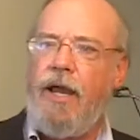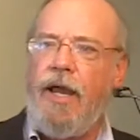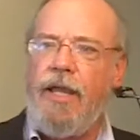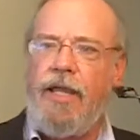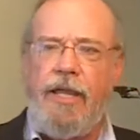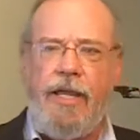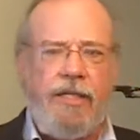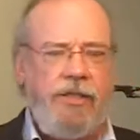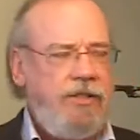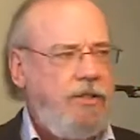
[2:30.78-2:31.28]
I
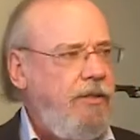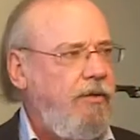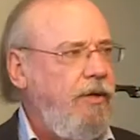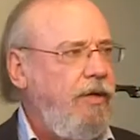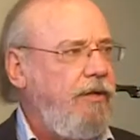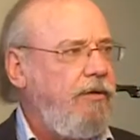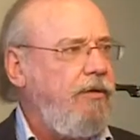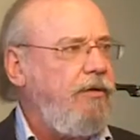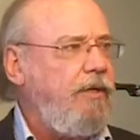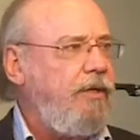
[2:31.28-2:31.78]
asked
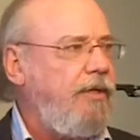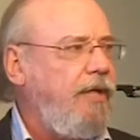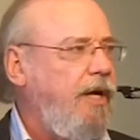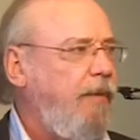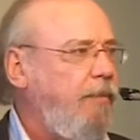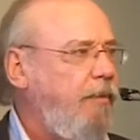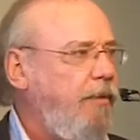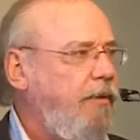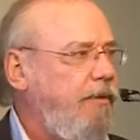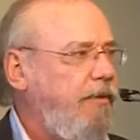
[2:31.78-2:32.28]
a
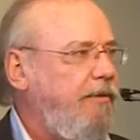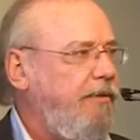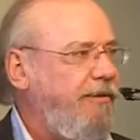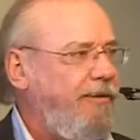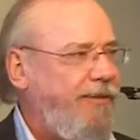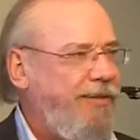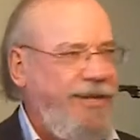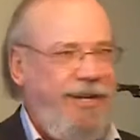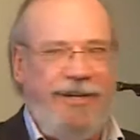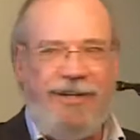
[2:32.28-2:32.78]

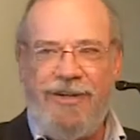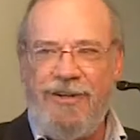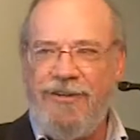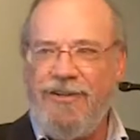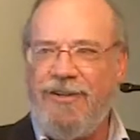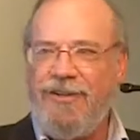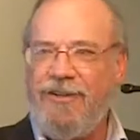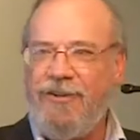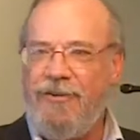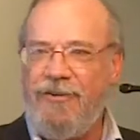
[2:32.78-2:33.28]
couple sitting here
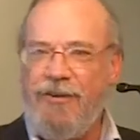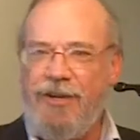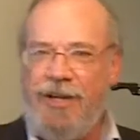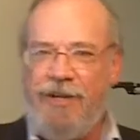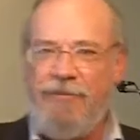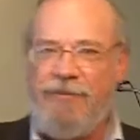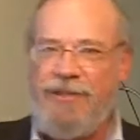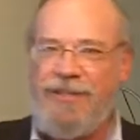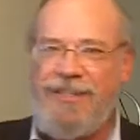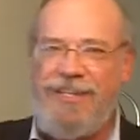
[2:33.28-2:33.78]
that'll go
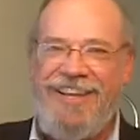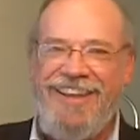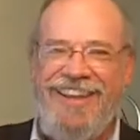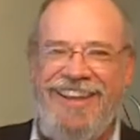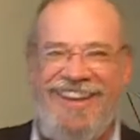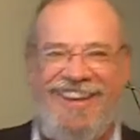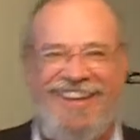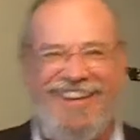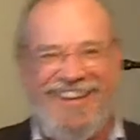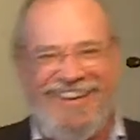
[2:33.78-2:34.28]
nameless,
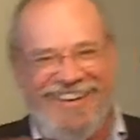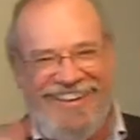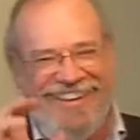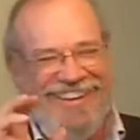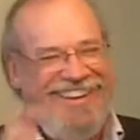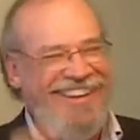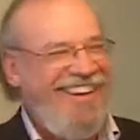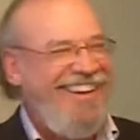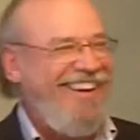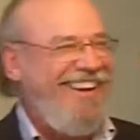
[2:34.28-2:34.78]

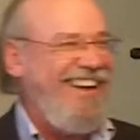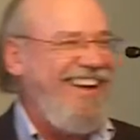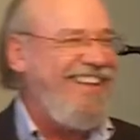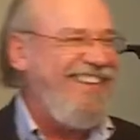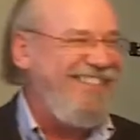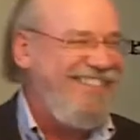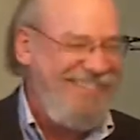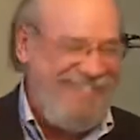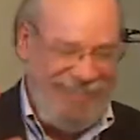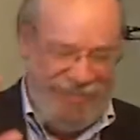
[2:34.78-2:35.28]

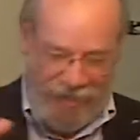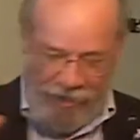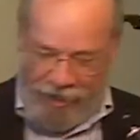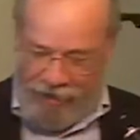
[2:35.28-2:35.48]
Alice and